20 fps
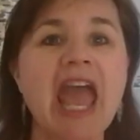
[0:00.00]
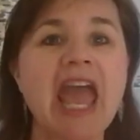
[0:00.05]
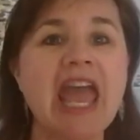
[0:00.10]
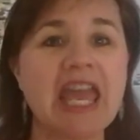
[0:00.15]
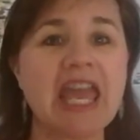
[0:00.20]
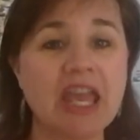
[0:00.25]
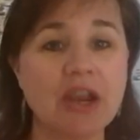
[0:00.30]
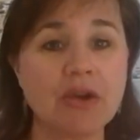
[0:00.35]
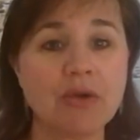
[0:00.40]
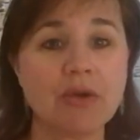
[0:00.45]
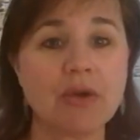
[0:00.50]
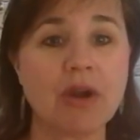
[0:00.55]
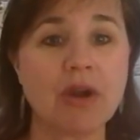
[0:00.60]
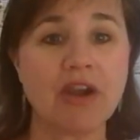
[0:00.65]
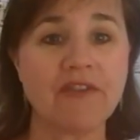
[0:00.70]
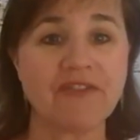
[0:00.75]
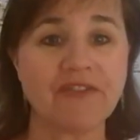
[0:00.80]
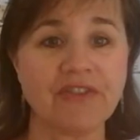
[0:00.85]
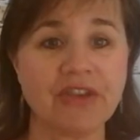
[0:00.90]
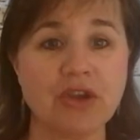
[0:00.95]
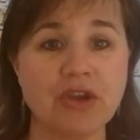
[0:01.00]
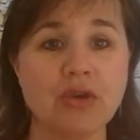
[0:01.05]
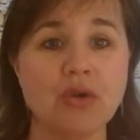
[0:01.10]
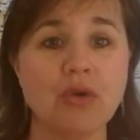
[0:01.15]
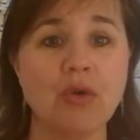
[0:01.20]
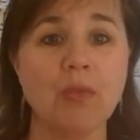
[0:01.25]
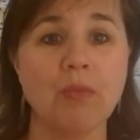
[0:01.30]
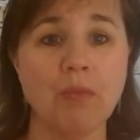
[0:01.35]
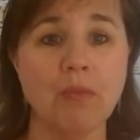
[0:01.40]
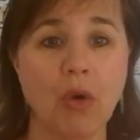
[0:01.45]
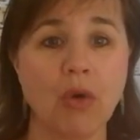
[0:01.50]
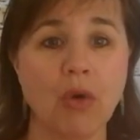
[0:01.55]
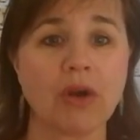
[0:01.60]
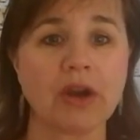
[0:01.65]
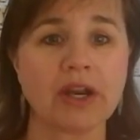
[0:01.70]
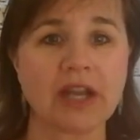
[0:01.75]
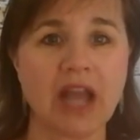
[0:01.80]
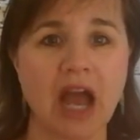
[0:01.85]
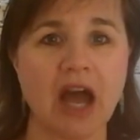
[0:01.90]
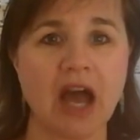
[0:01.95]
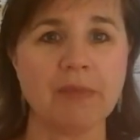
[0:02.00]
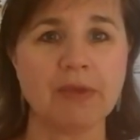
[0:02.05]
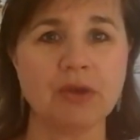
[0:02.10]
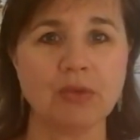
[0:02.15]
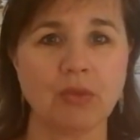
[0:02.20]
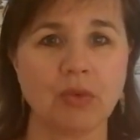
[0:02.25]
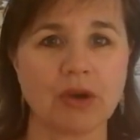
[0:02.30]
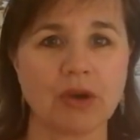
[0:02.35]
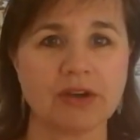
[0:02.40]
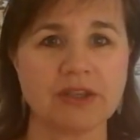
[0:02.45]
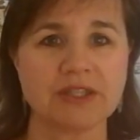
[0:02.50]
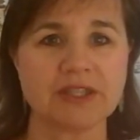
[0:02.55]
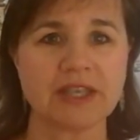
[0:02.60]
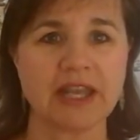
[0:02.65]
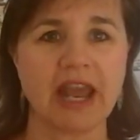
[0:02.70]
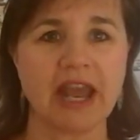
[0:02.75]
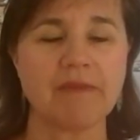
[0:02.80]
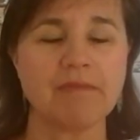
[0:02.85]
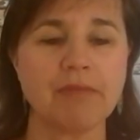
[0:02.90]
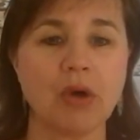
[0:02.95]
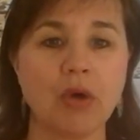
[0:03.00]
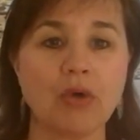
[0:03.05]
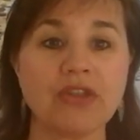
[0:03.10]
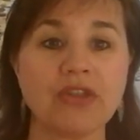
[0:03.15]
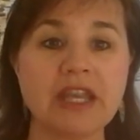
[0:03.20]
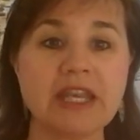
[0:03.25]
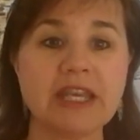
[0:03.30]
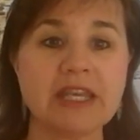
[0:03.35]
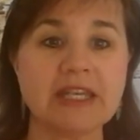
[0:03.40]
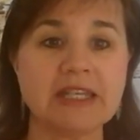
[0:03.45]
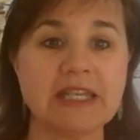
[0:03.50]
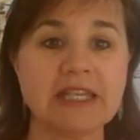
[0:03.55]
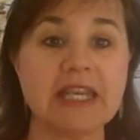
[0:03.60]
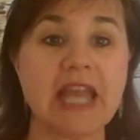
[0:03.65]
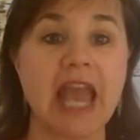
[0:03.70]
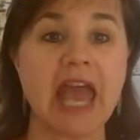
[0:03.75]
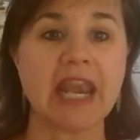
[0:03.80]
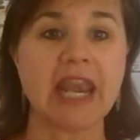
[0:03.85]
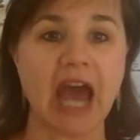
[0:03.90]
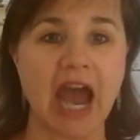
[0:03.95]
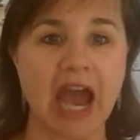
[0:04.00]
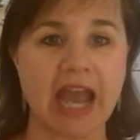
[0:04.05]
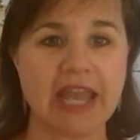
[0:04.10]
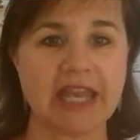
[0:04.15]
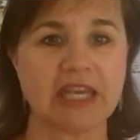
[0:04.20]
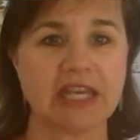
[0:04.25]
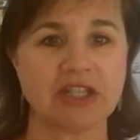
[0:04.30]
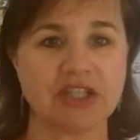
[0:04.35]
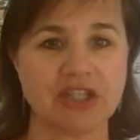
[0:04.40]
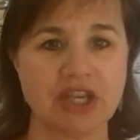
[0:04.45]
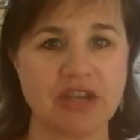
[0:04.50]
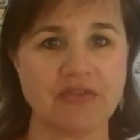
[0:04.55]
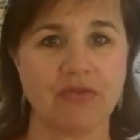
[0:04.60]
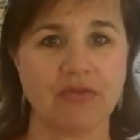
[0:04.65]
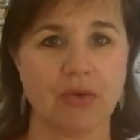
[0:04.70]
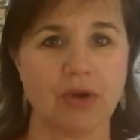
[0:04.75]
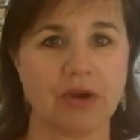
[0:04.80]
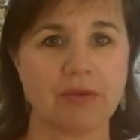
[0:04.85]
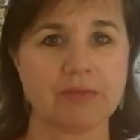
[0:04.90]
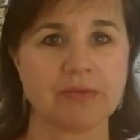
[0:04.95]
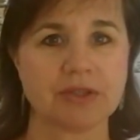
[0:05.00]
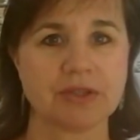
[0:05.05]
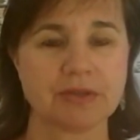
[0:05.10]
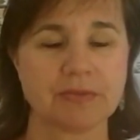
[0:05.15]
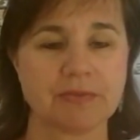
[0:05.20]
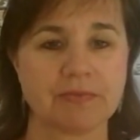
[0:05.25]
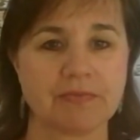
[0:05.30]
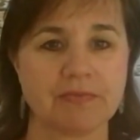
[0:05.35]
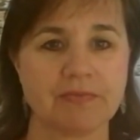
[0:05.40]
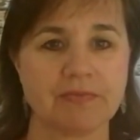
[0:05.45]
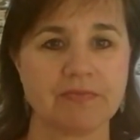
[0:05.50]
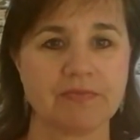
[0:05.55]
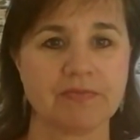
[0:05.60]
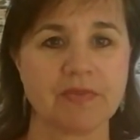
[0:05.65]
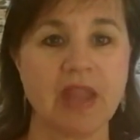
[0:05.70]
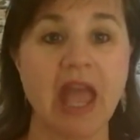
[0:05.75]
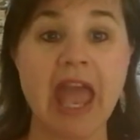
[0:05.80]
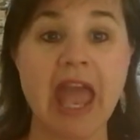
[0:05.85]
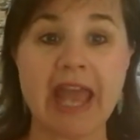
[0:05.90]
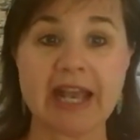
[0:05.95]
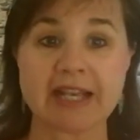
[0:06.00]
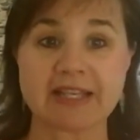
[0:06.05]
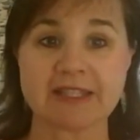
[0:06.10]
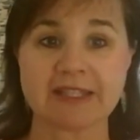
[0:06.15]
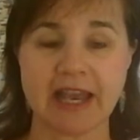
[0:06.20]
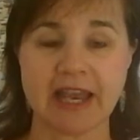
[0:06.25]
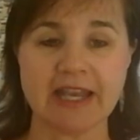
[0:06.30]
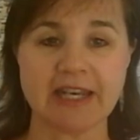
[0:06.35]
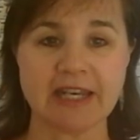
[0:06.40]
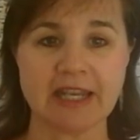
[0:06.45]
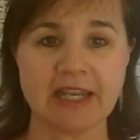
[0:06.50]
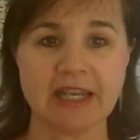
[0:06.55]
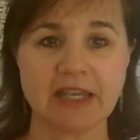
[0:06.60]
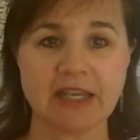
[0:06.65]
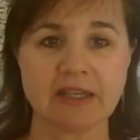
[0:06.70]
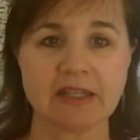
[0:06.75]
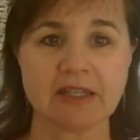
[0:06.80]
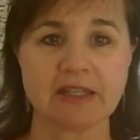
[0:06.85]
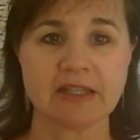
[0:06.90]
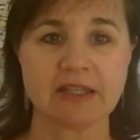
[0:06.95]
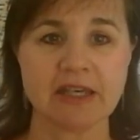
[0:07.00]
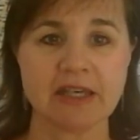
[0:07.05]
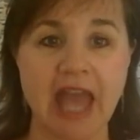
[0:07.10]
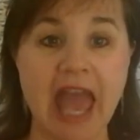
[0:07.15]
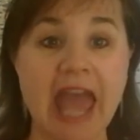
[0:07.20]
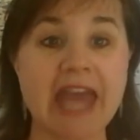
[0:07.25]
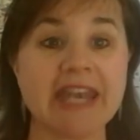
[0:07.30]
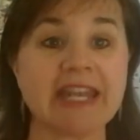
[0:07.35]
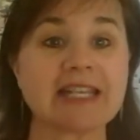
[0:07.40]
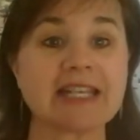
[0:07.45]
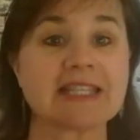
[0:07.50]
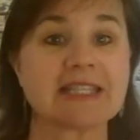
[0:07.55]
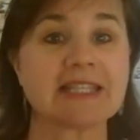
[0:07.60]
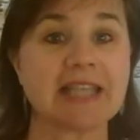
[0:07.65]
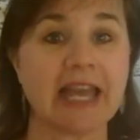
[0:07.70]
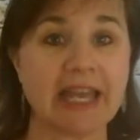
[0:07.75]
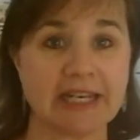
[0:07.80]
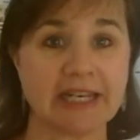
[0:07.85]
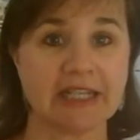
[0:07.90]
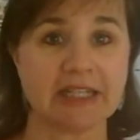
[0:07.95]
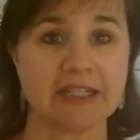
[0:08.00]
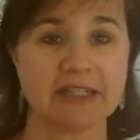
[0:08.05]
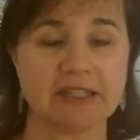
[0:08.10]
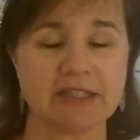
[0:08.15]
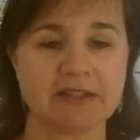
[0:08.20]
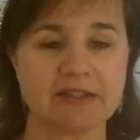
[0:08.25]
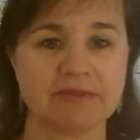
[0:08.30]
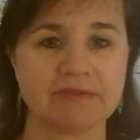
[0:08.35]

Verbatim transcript: Here are a few more common words that have both ed and ing forms exciting and excited,